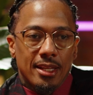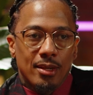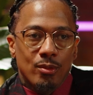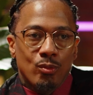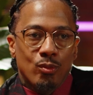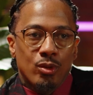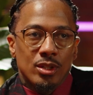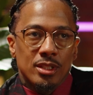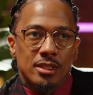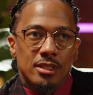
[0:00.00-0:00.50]

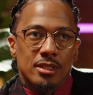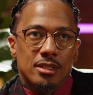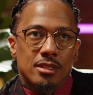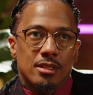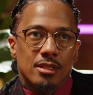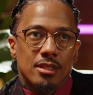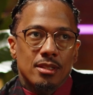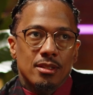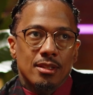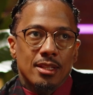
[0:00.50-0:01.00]

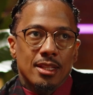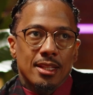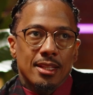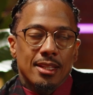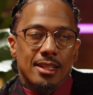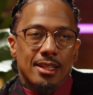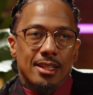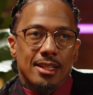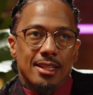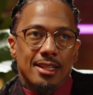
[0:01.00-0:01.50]
Was
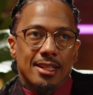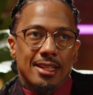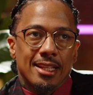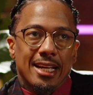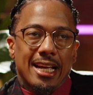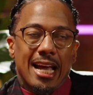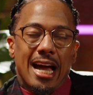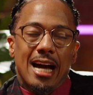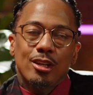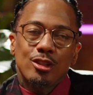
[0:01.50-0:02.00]

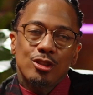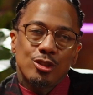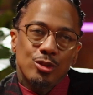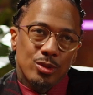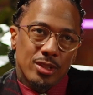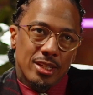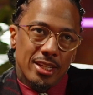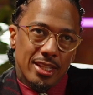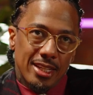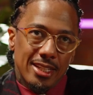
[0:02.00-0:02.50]
like, how did you
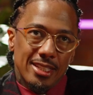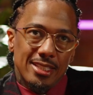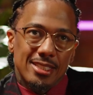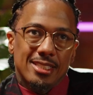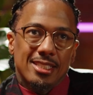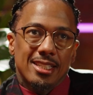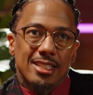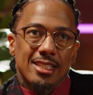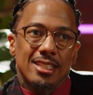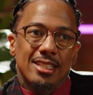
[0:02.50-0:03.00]
get
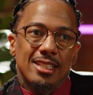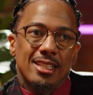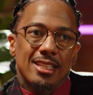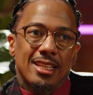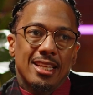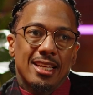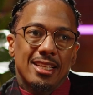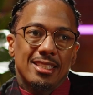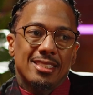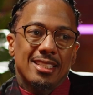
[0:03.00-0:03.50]
to
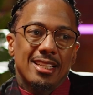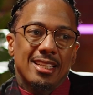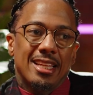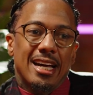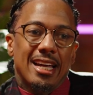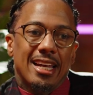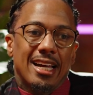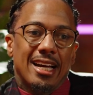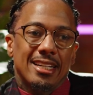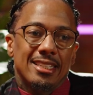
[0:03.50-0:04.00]

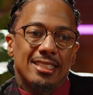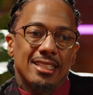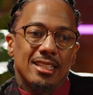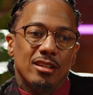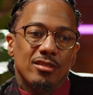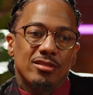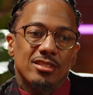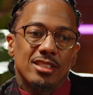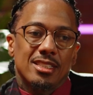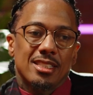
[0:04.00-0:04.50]
that
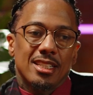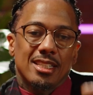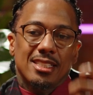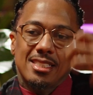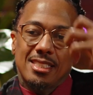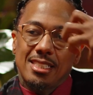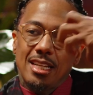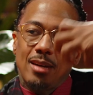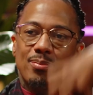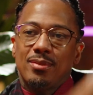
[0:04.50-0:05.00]
idea of just
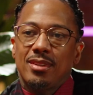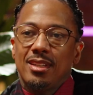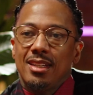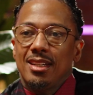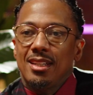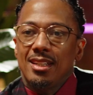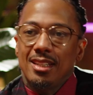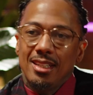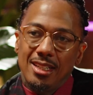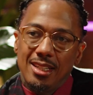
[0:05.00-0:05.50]

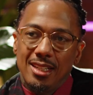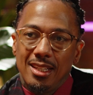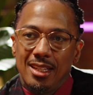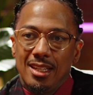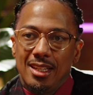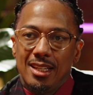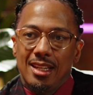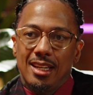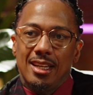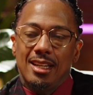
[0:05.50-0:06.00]
accepting
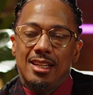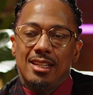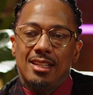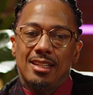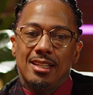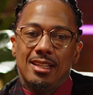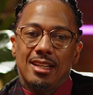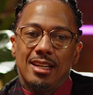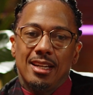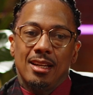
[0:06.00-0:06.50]

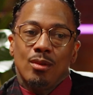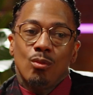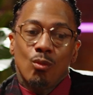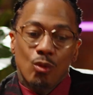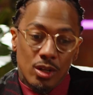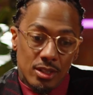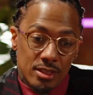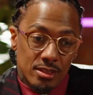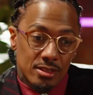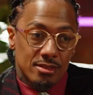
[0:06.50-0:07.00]
and
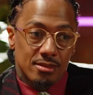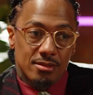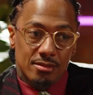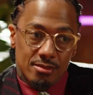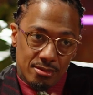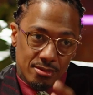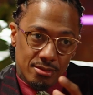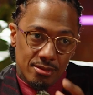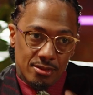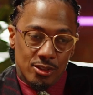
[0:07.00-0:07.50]

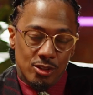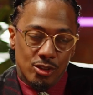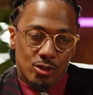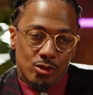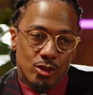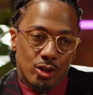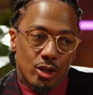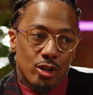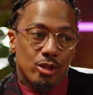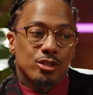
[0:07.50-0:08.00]

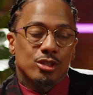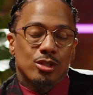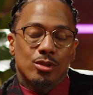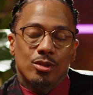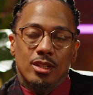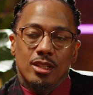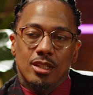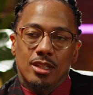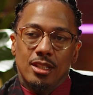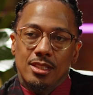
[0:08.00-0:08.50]

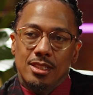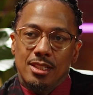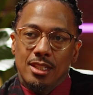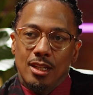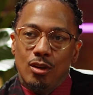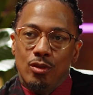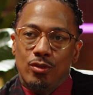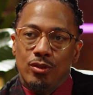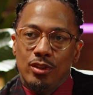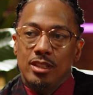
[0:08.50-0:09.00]
nurturing
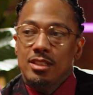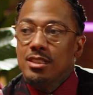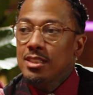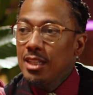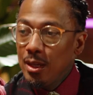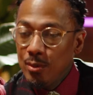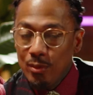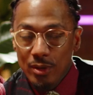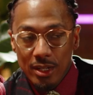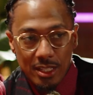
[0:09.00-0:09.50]
yourself in the
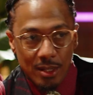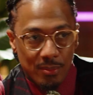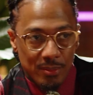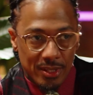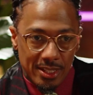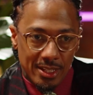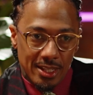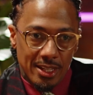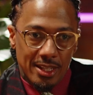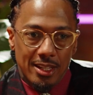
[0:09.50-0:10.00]
same way? I
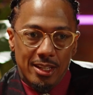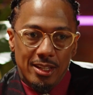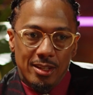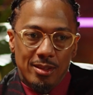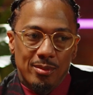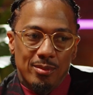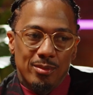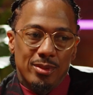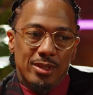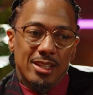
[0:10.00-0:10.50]
mean,
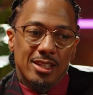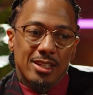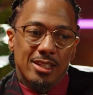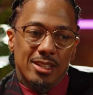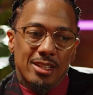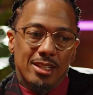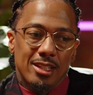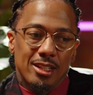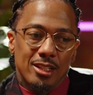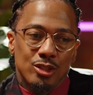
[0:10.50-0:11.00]
being
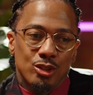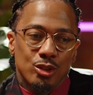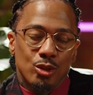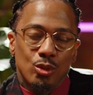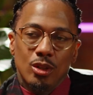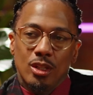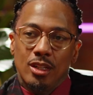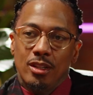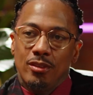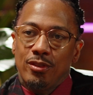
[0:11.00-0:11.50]
a
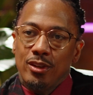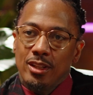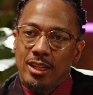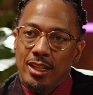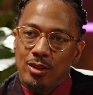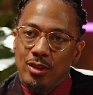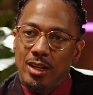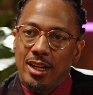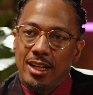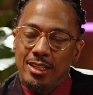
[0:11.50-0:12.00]
doula, I feel
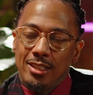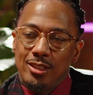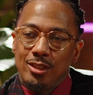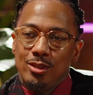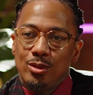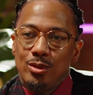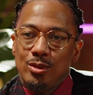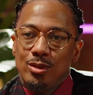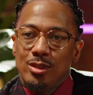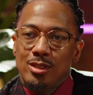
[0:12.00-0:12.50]
like you had to
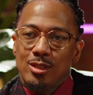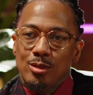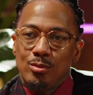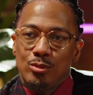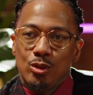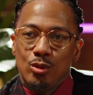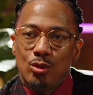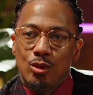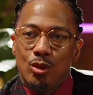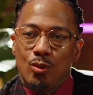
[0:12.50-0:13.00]
do
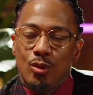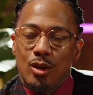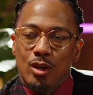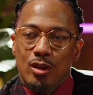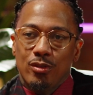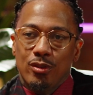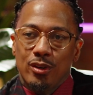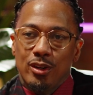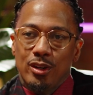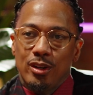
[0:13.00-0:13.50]
some doula
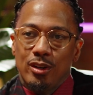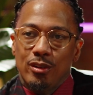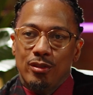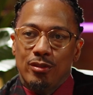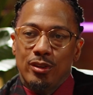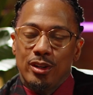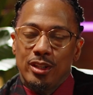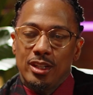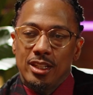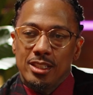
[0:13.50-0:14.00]
work
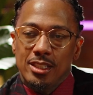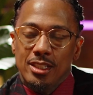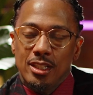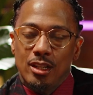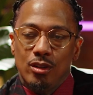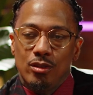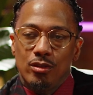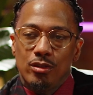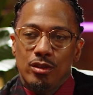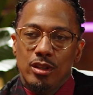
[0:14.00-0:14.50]
for yourself.